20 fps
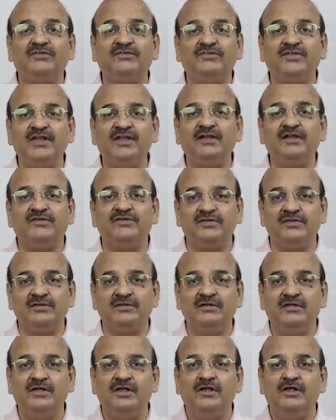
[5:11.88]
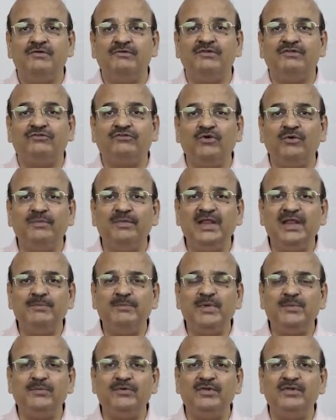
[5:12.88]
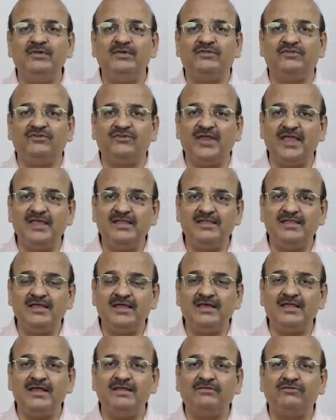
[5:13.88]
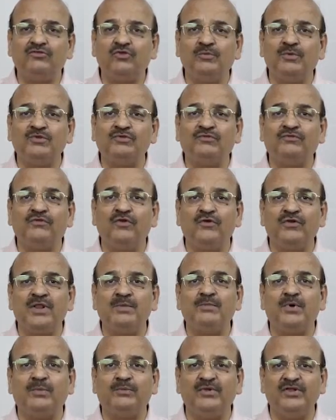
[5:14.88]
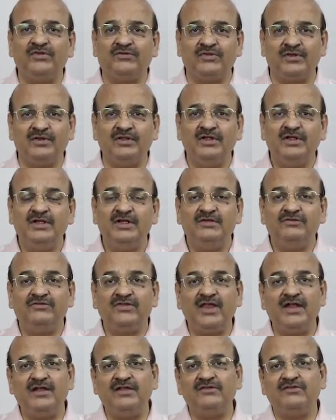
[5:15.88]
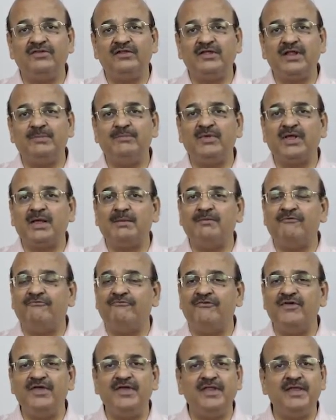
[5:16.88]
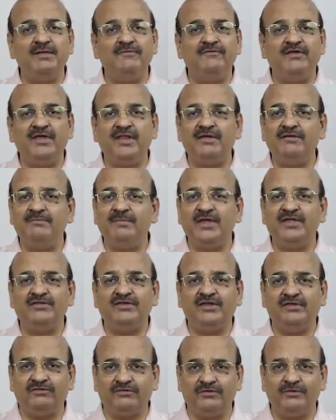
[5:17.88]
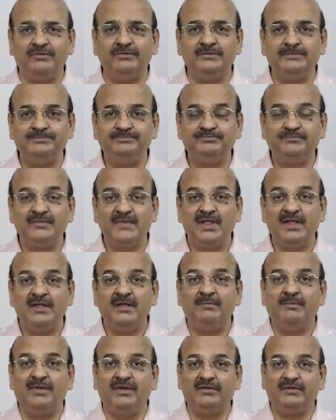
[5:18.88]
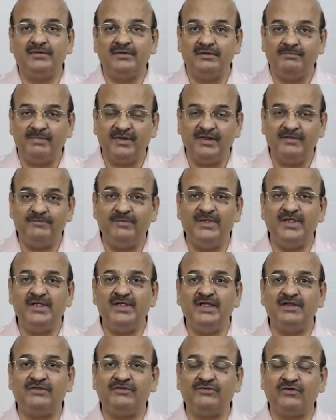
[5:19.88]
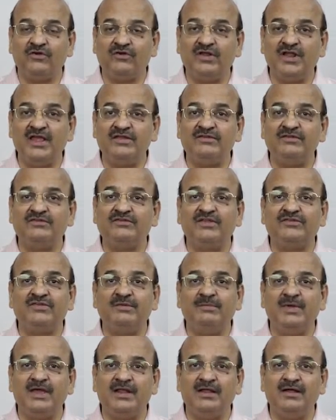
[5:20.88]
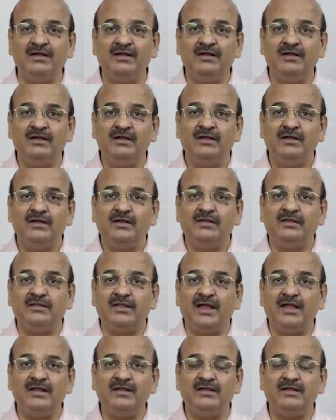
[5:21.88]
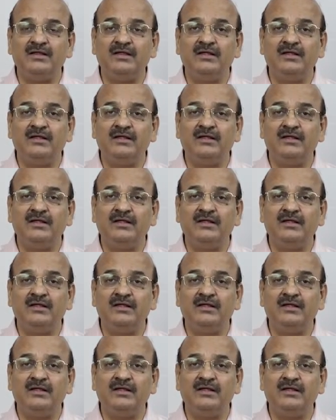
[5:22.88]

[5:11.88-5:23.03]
is sanitation. and so many people staying there and so much of floating population, sanitation can become a very, very major issue. But believe me, it is organized in such a manner that